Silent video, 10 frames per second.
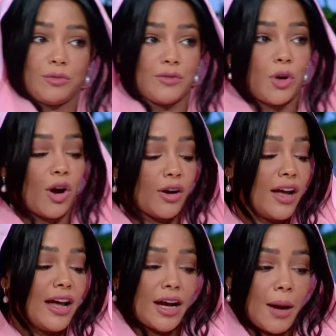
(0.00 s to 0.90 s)
we've got
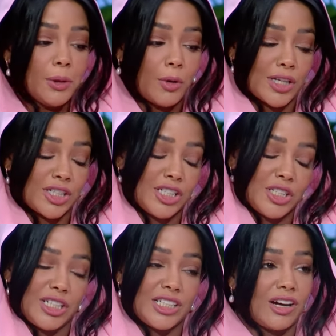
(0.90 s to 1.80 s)
a couple of questions.
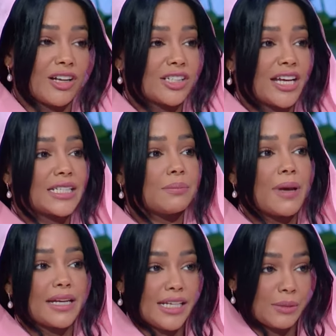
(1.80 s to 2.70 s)
You need to answer as many as